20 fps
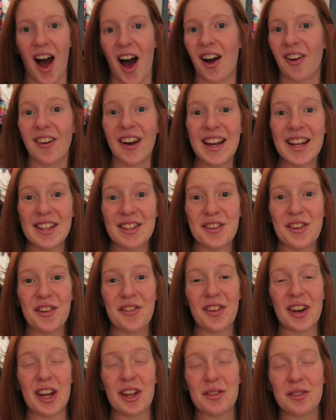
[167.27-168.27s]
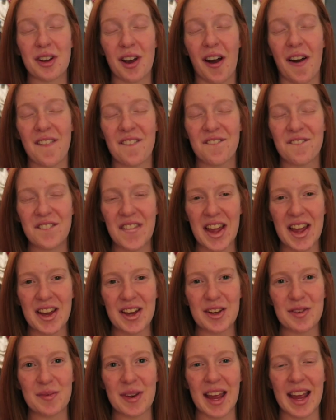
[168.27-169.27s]
Alright, two videos are
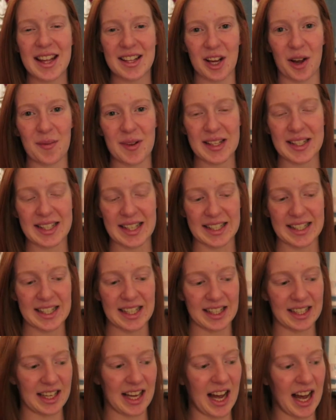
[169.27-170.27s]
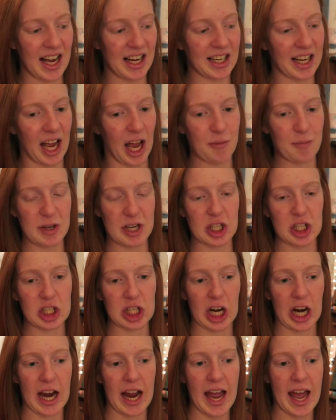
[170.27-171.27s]
filmed. It's almost 6 o'clock. I'm going to
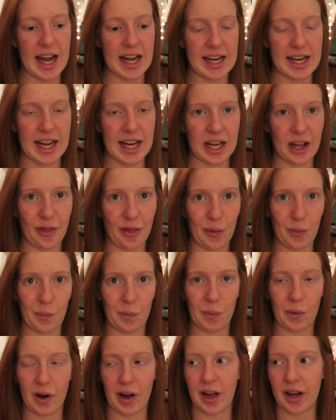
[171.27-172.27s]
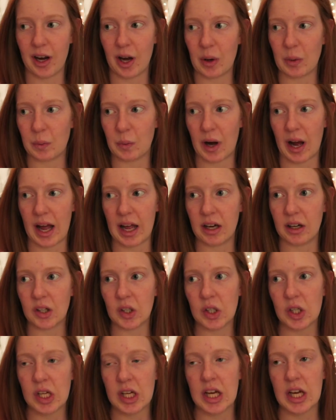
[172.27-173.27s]
start editing the one a
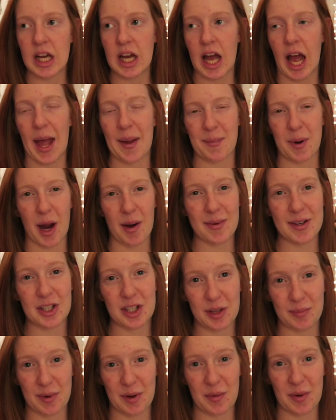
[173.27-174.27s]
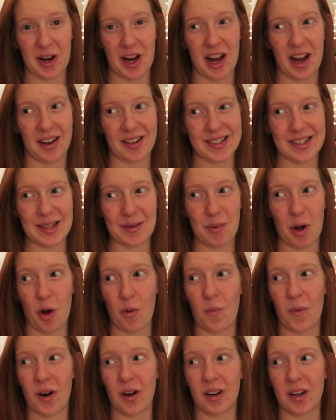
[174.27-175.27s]
while. I probably should be working on some
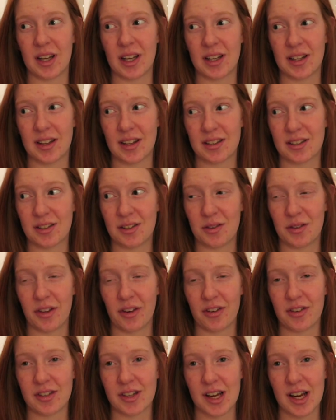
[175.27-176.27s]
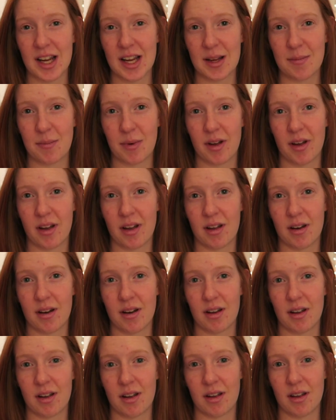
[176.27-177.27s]
homework that's due Thursday, but
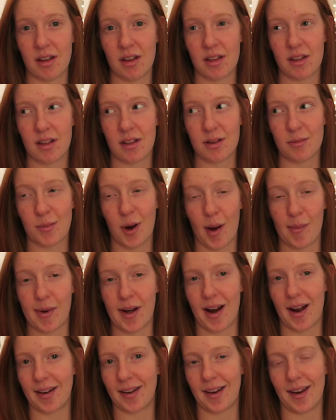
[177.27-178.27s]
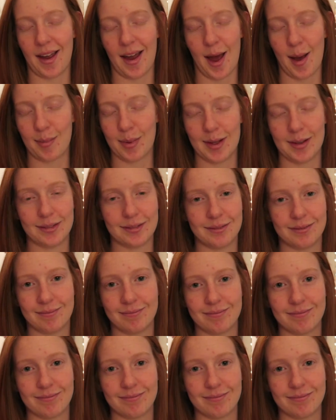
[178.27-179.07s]
that's probably not gonna happen.